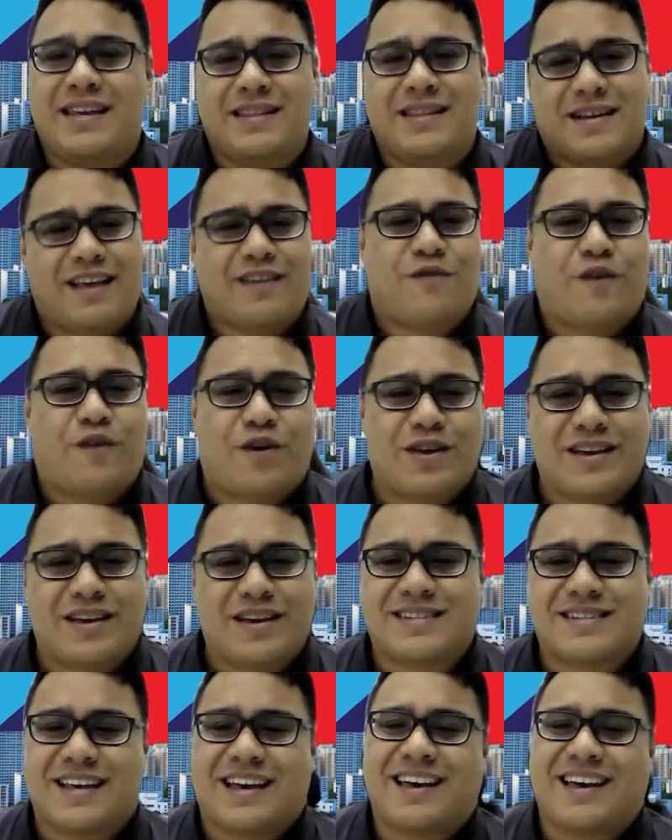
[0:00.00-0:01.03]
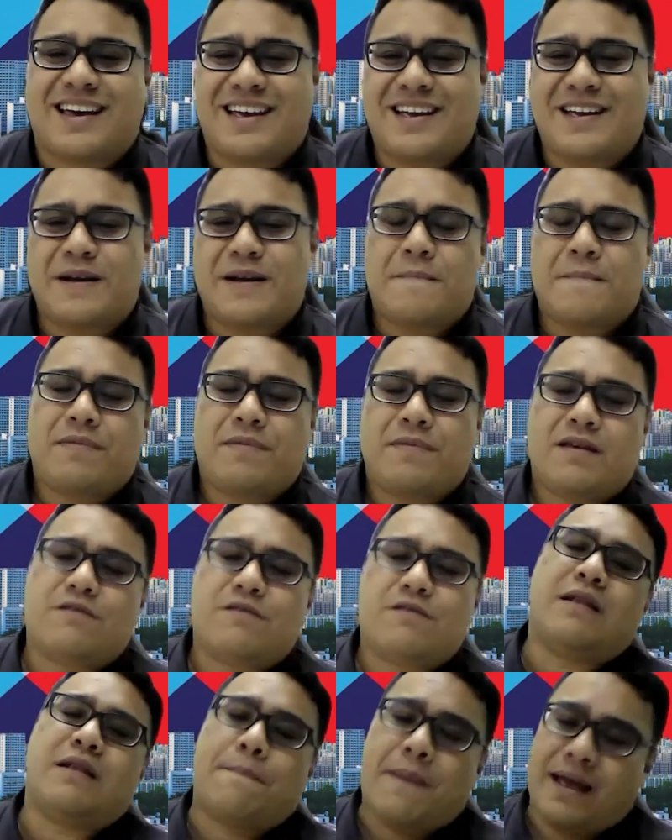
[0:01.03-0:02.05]
the next 4 years.
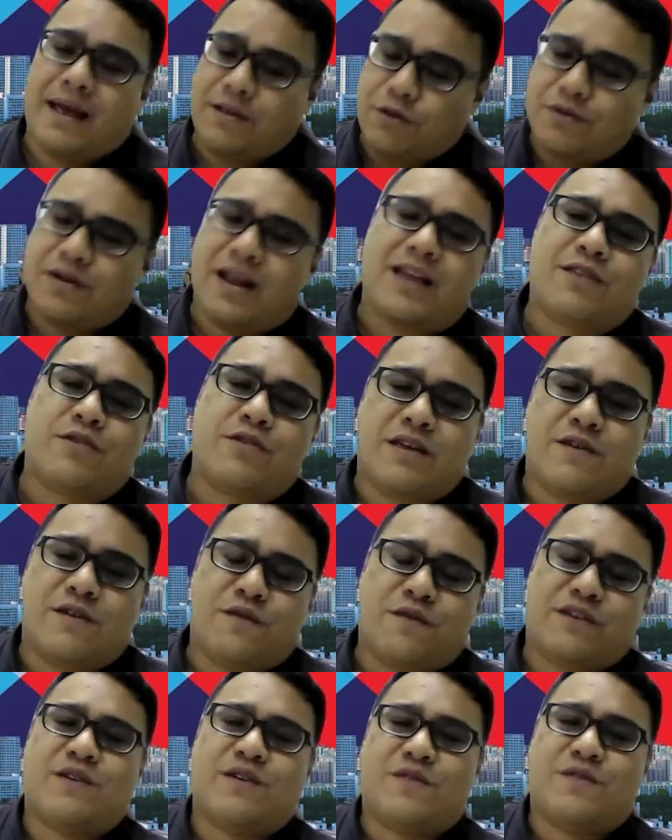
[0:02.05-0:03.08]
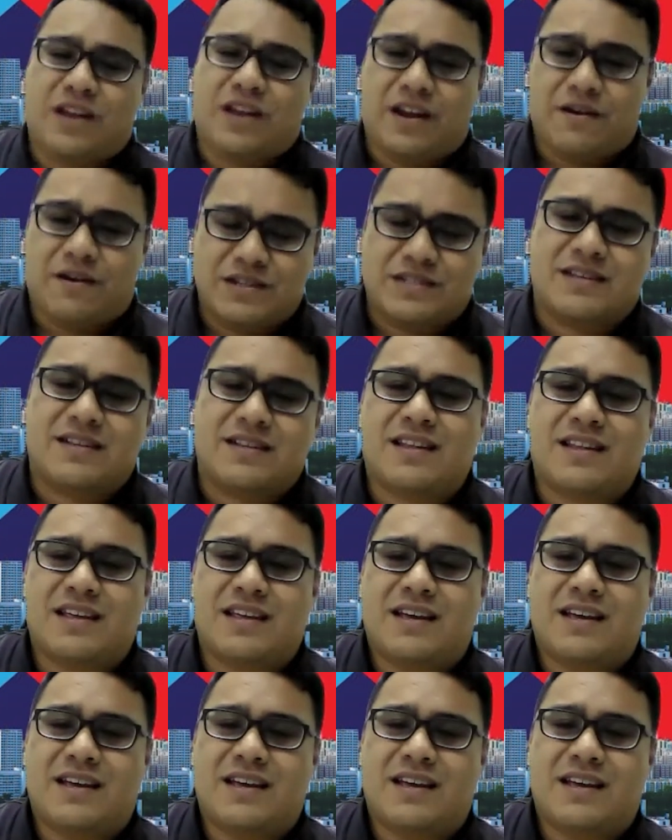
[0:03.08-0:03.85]
So the bank don't dare to give fixed rate for that reason.